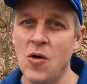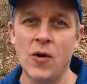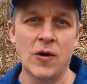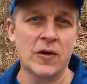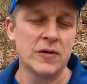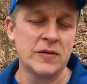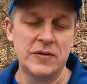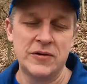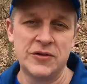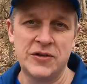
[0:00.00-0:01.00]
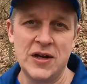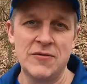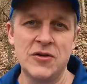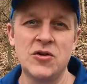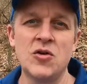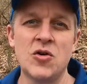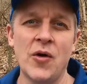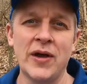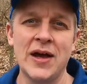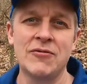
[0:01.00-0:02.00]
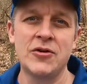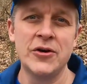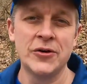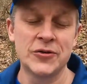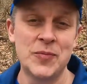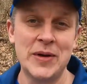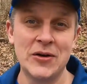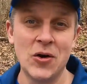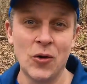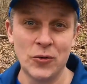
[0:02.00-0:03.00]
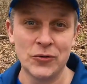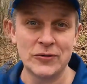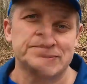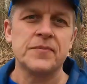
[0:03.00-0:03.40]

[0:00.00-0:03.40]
or just even going after your speed goals.